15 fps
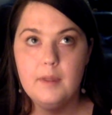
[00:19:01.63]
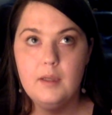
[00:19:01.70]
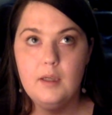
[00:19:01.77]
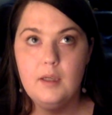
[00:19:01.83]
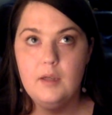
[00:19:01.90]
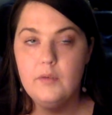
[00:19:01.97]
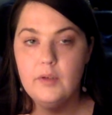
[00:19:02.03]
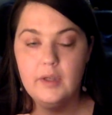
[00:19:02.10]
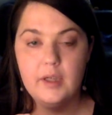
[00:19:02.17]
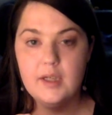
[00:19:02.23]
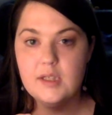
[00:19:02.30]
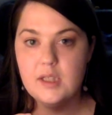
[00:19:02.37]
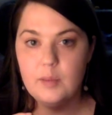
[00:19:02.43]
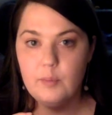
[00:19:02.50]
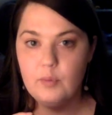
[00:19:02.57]
even like I
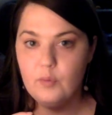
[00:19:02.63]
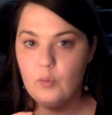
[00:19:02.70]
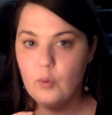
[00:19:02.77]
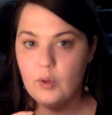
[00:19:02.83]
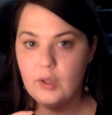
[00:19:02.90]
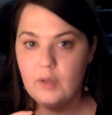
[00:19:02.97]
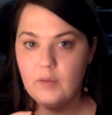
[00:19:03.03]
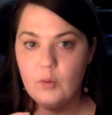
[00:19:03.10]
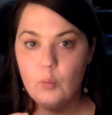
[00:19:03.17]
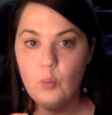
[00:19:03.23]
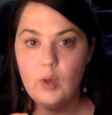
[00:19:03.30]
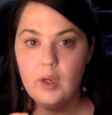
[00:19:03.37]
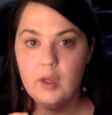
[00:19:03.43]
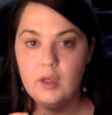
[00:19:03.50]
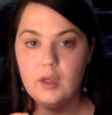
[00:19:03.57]
said before, even
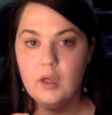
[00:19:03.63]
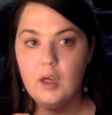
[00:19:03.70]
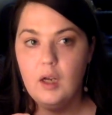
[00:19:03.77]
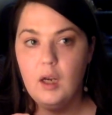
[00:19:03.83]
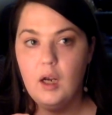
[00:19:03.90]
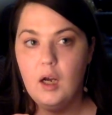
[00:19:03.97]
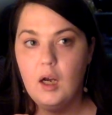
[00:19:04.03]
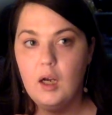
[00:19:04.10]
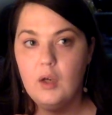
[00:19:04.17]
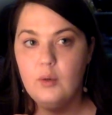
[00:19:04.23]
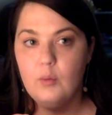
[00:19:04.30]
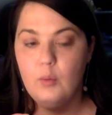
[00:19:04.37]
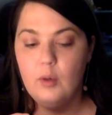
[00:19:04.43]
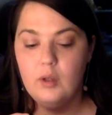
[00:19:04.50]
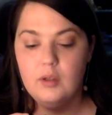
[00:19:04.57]
when I
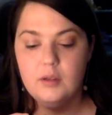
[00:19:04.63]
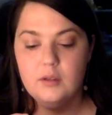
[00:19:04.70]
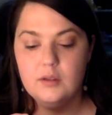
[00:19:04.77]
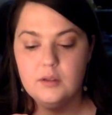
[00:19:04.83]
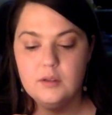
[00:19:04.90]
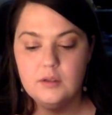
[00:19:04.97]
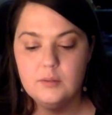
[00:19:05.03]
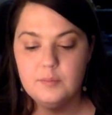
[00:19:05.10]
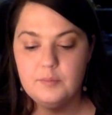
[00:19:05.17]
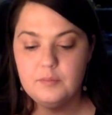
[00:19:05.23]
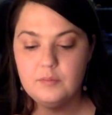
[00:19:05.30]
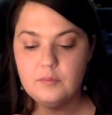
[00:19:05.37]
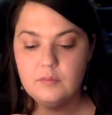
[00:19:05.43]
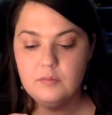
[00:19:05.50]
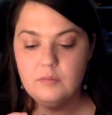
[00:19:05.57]
was
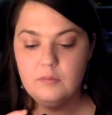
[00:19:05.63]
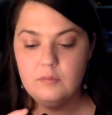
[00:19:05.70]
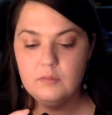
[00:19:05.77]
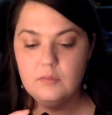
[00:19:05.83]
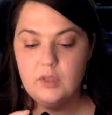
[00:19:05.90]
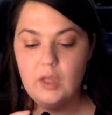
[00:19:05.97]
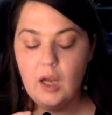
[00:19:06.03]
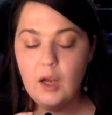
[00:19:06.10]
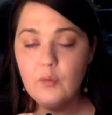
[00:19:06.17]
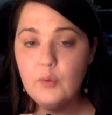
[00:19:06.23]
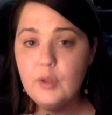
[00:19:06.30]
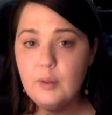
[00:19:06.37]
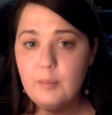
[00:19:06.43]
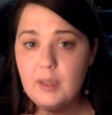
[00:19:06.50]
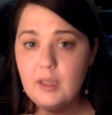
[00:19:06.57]
not
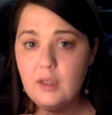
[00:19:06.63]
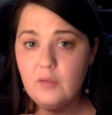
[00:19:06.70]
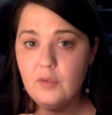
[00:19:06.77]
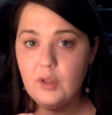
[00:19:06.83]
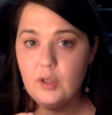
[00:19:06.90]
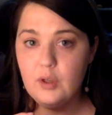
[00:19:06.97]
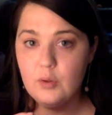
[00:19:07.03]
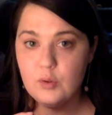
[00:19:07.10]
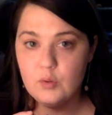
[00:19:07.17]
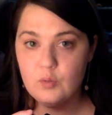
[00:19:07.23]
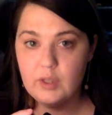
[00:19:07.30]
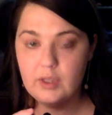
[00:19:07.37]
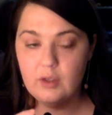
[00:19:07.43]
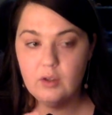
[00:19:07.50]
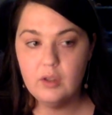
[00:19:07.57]
really making videos
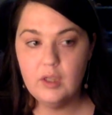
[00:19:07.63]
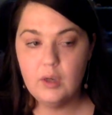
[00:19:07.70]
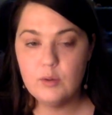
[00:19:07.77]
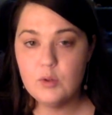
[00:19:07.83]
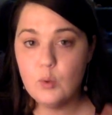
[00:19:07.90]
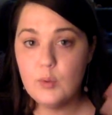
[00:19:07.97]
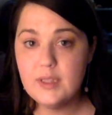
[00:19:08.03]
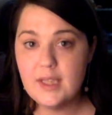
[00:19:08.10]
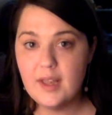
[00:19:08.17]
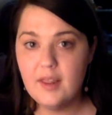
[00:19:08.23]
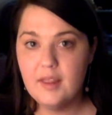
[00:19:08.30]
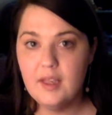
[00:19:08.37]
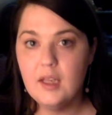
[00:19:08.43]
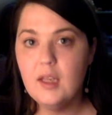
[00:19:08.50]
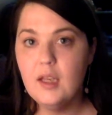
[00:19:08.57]
regularly, I was always
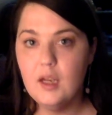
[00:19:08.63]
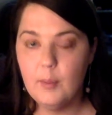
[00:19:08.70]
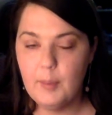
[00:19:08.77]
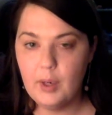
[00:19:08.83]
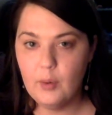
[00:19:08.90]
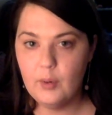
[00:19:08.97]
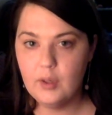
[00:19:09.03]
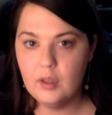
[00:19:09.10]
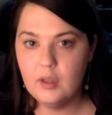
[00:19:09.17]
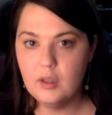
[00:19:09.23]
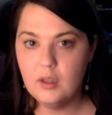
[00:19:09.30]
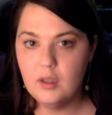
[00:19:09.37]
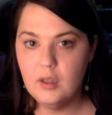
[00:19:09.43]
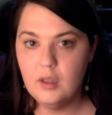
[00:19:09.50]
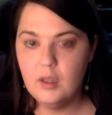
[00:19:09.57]
thinking about it.
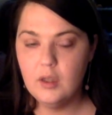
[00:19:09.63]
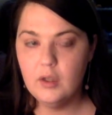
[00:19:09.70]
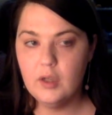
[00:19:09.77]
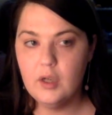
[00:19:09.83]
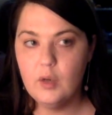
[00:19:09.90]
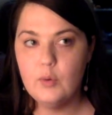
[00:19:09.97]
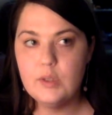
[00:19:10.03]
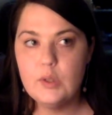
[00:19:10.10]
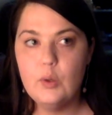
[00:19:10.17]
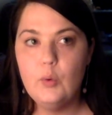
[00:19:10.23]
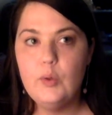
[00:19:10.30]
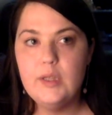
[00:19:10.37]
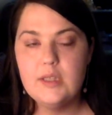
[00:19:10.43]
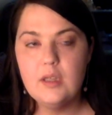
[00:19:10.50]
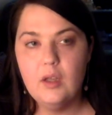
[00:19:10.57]
Like I was
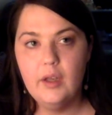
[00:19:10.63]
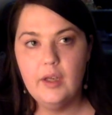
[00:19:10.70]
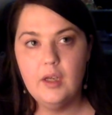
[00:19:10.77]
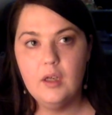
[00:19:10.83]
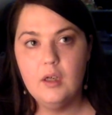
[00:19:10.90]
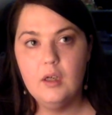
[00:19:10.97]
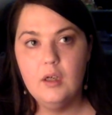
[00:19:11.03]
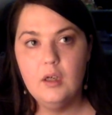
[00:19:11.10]
always like,